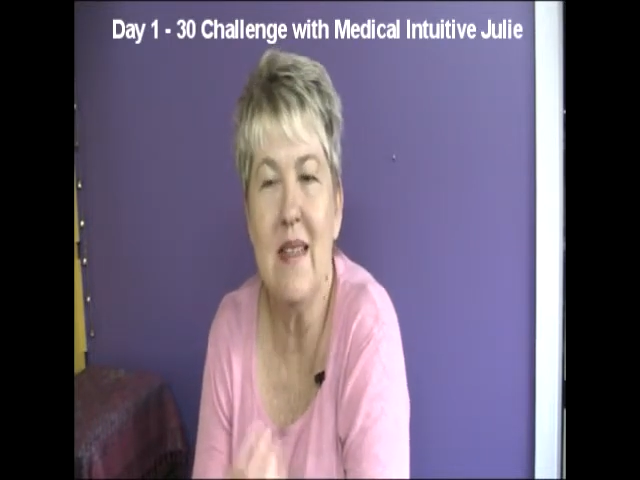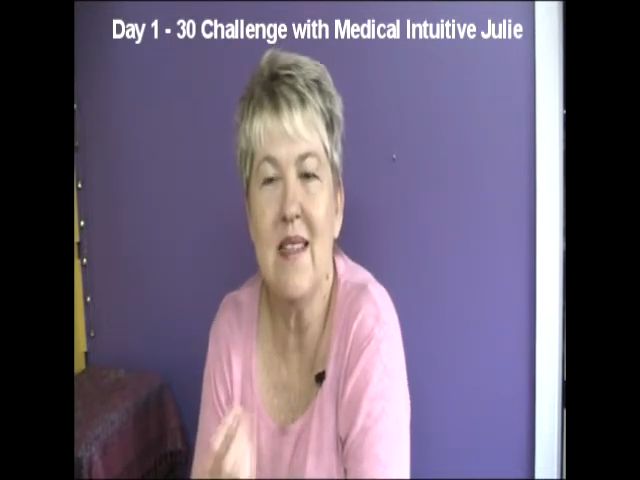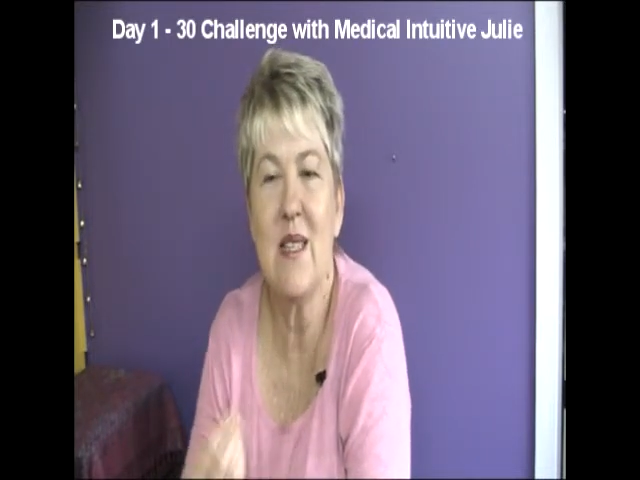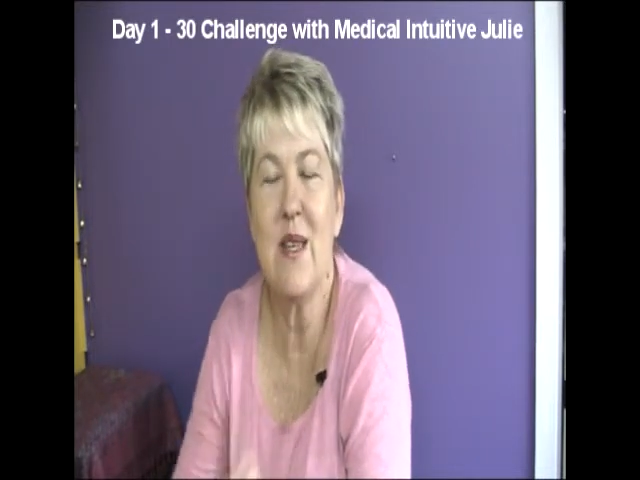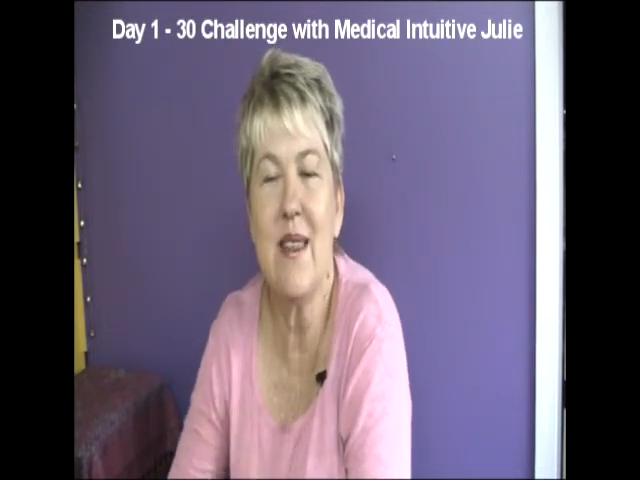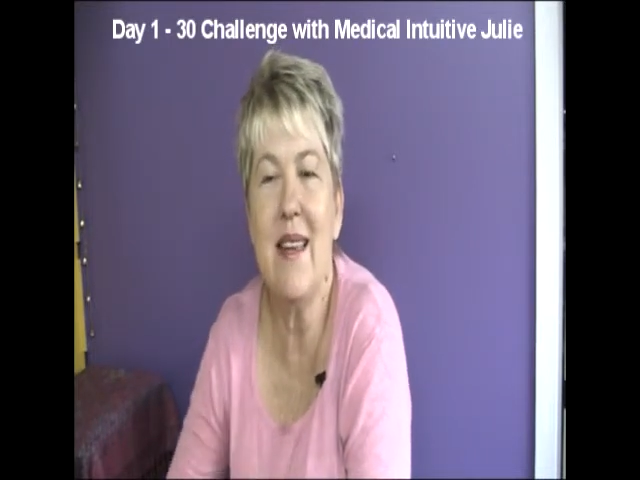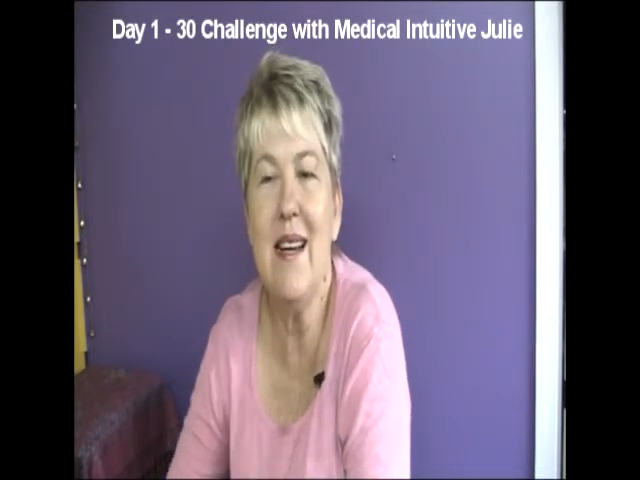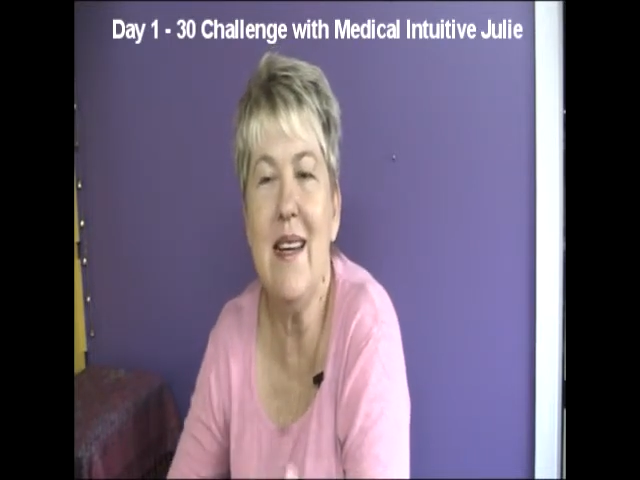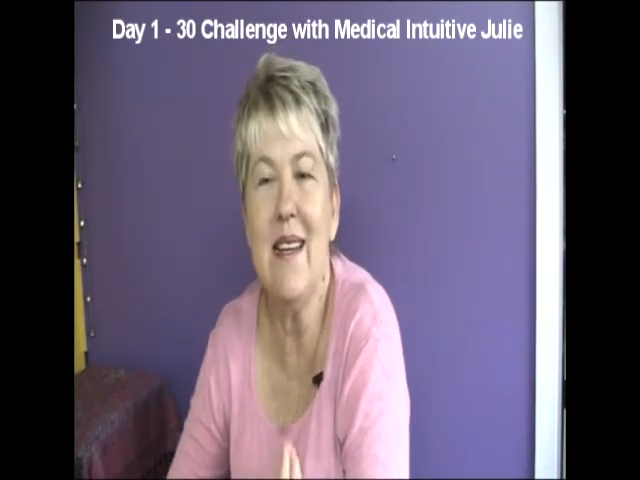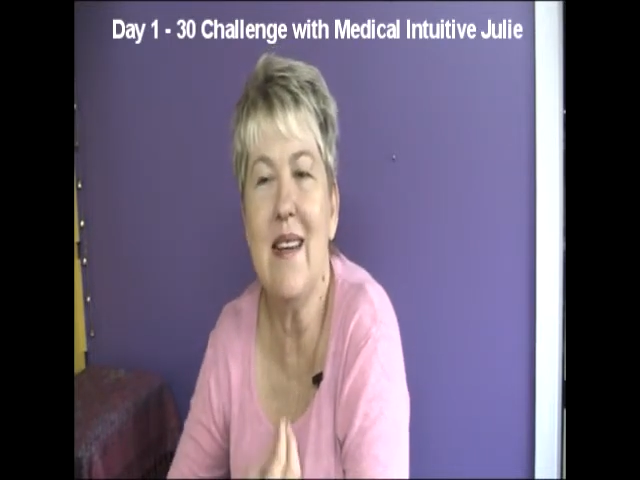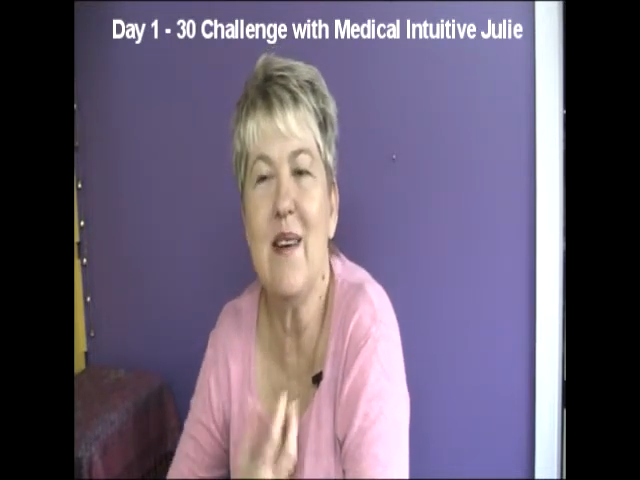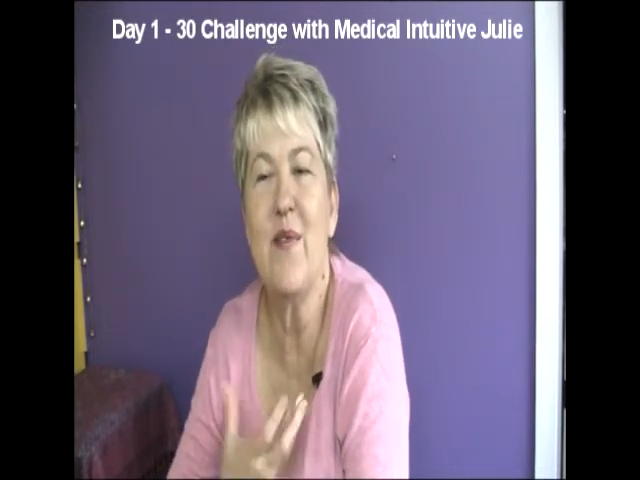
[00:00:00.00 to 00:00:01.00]
So
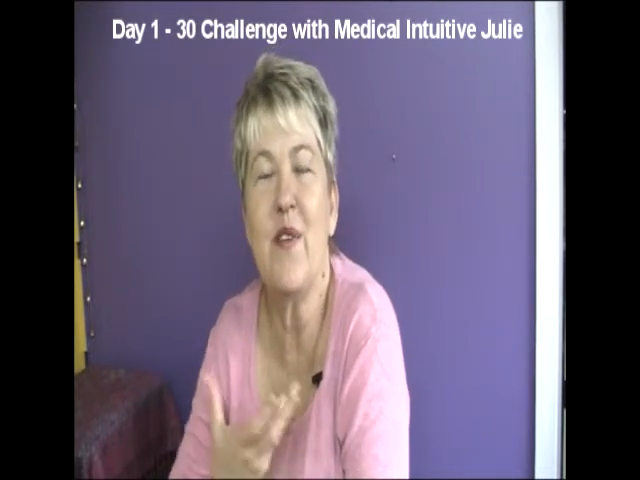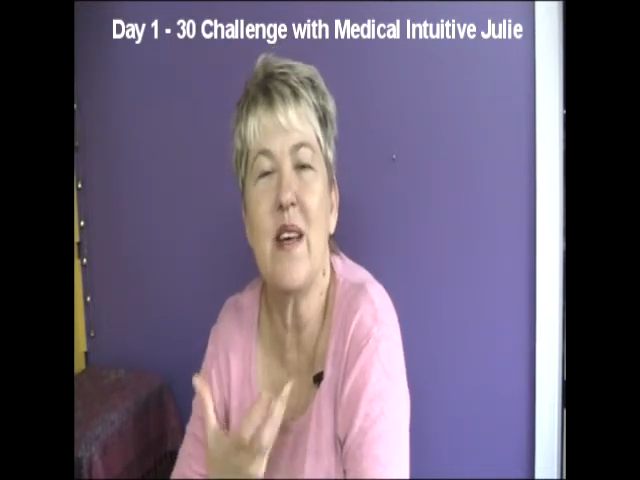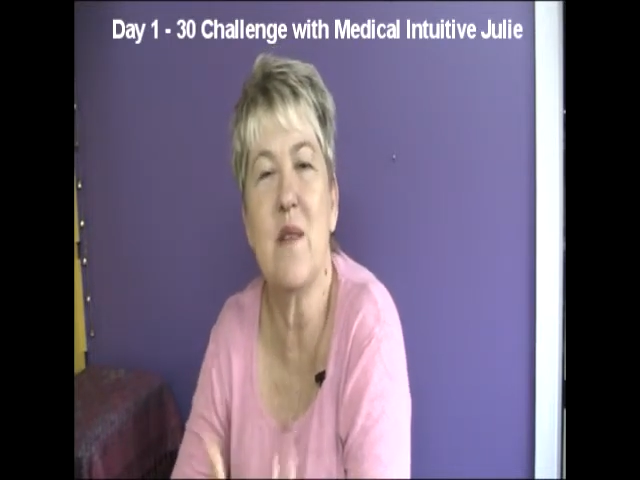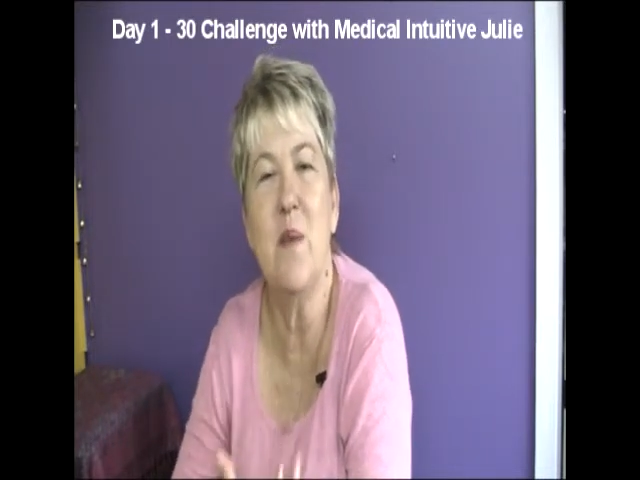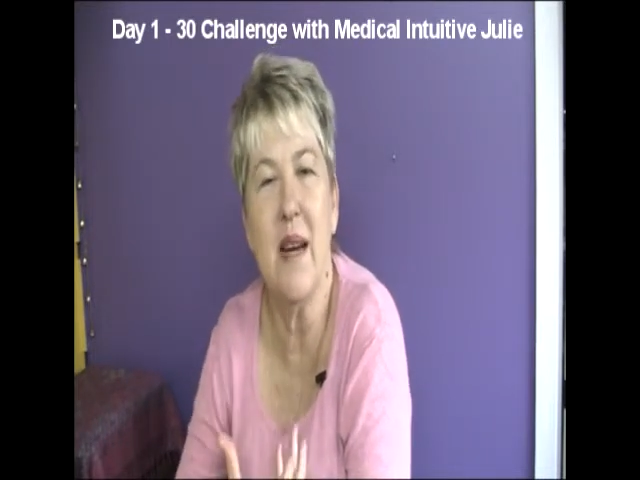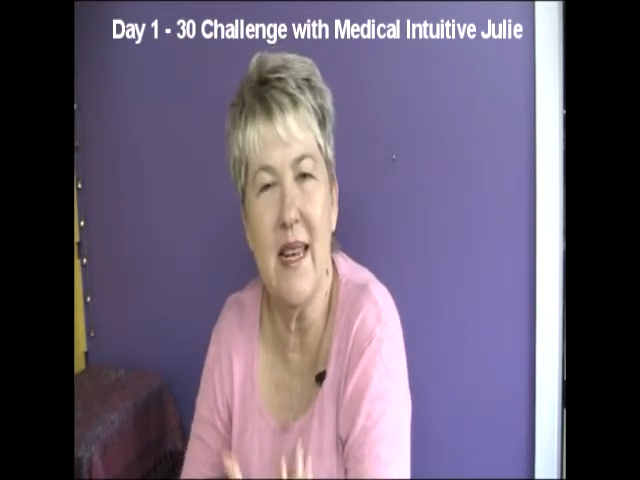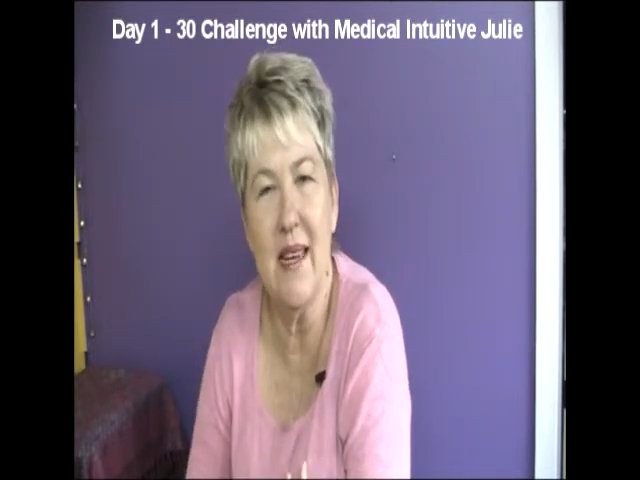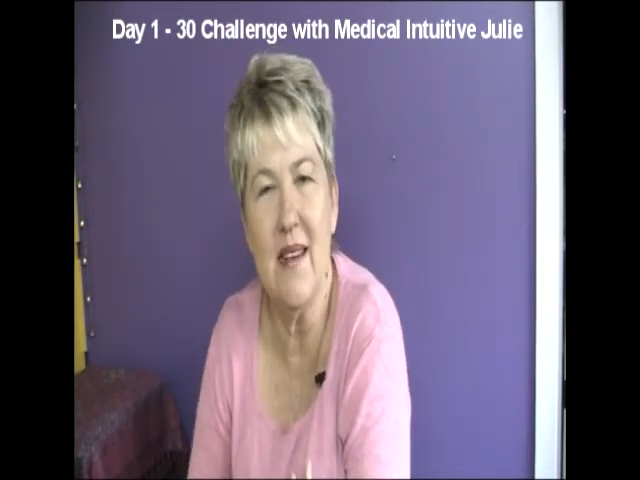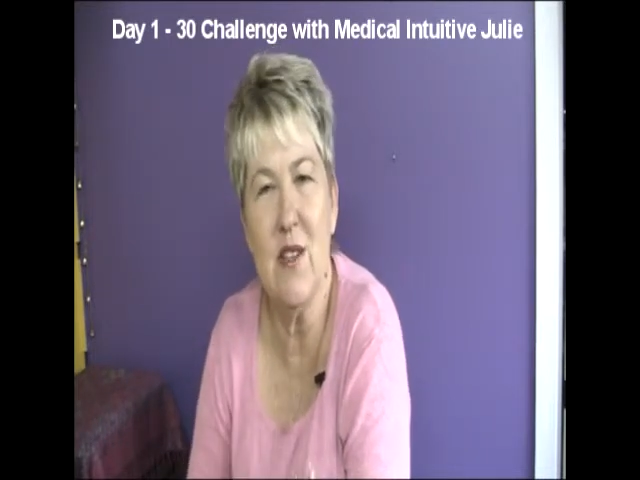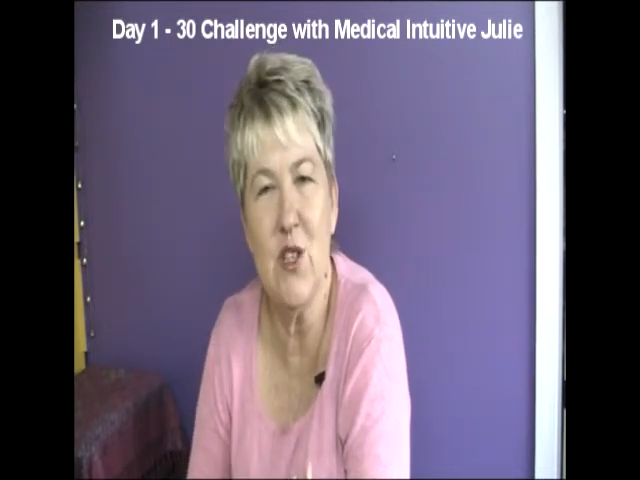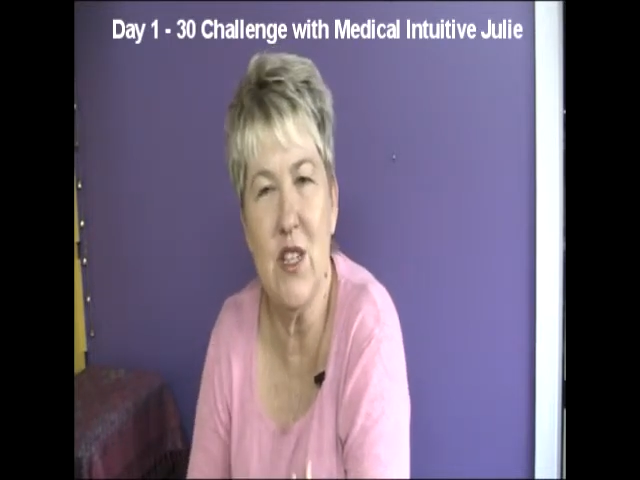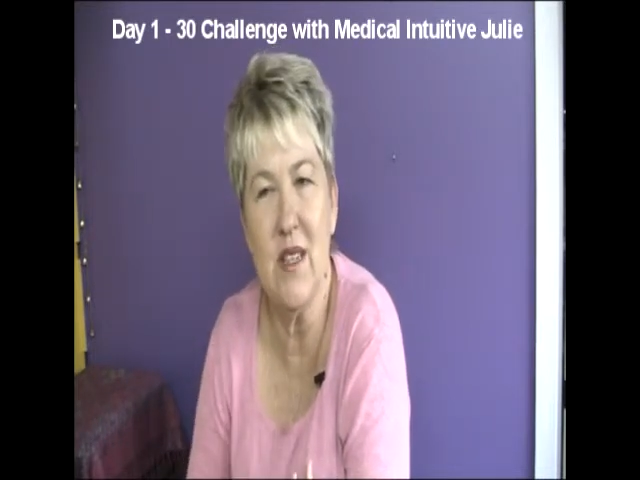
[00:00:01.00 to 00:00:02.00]
that affects my
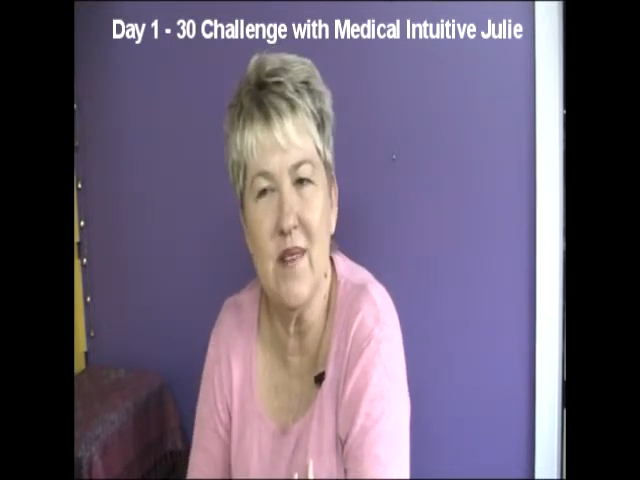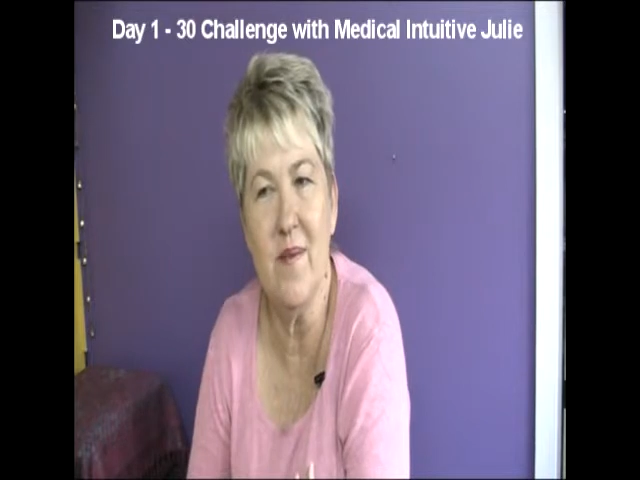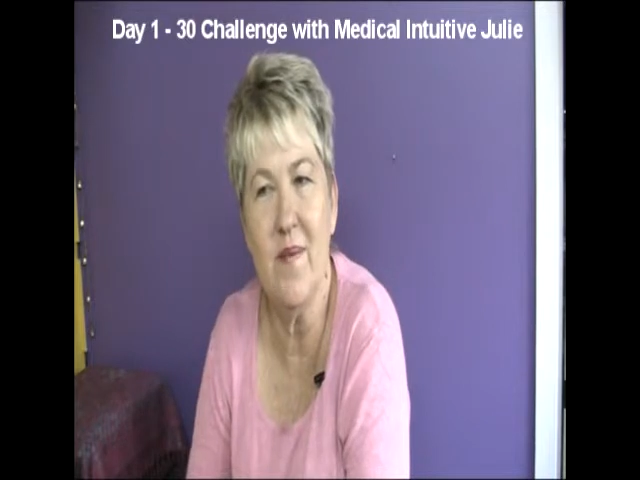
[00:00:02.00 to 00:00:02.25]
energy.